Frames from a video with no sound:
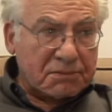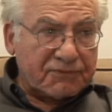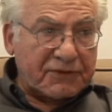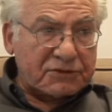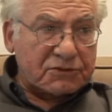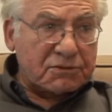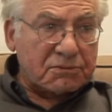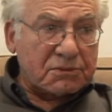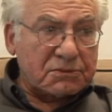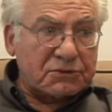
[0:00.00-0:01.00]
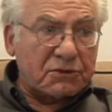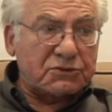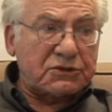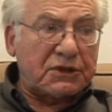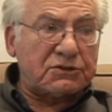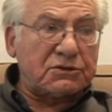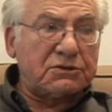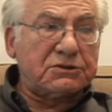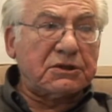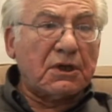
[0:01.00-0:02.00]
professional
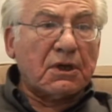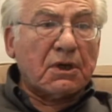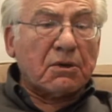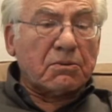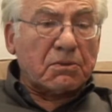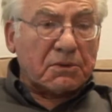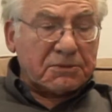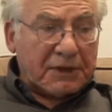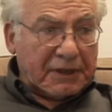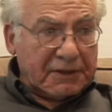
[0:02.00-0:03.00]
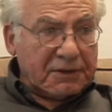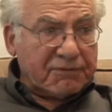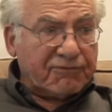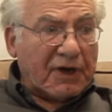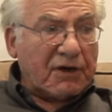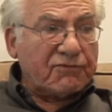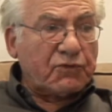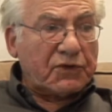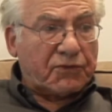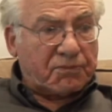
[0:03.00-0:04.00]
associations, were getting involved
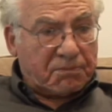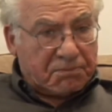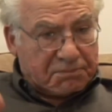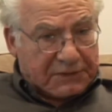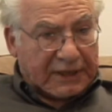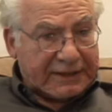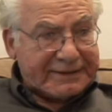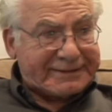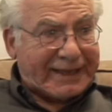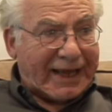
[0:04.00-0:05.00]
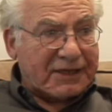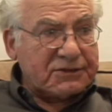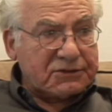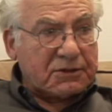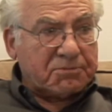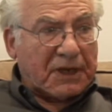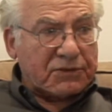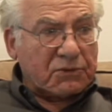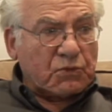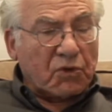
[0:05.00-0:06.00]
with taking stands
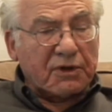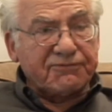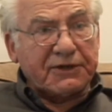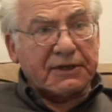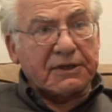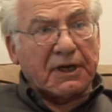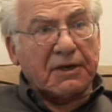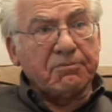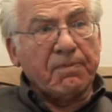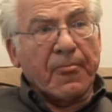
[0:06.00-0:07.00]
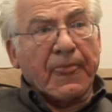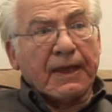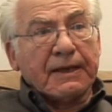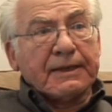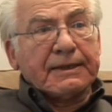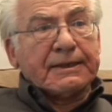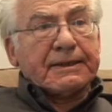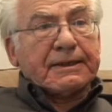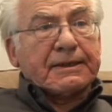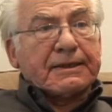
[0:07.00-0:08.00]
about the war in Vietnam.
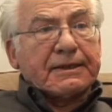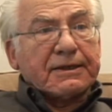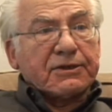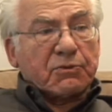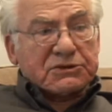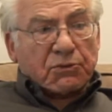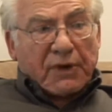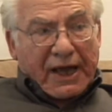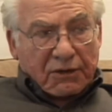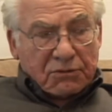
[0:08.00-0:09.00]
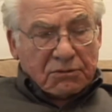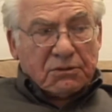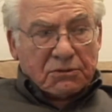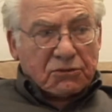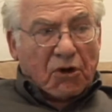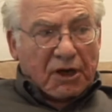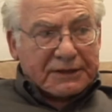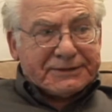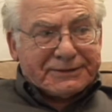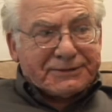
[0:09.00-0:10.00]
Uh, there was a radical
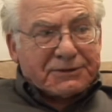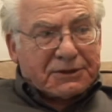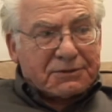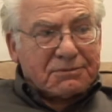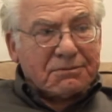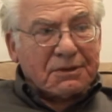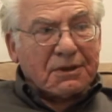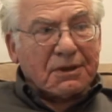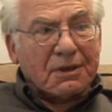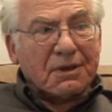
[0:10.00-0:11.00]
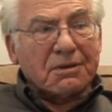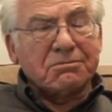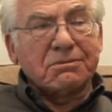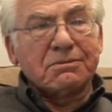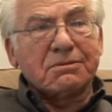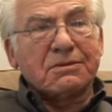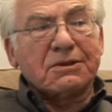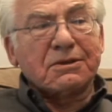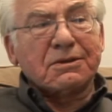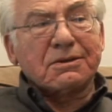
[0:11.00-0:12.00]
caucus in um,
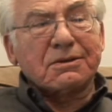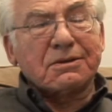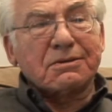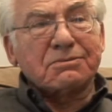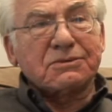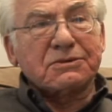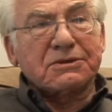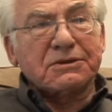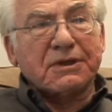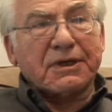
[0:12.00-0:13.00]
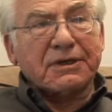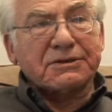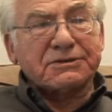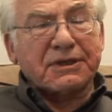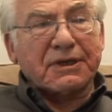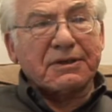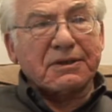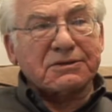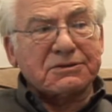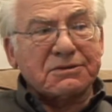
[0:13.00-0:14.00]
um, the ASA,
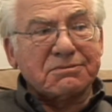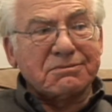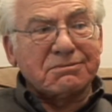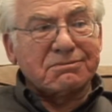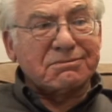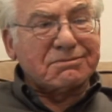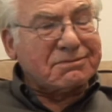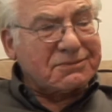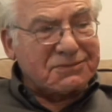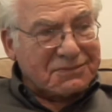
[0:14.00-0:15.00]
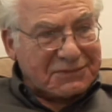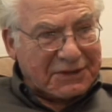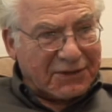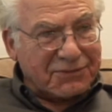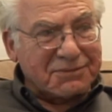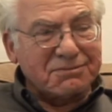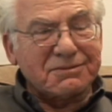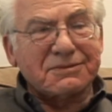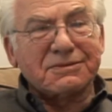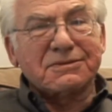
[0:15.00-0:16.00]
as in the other yeah.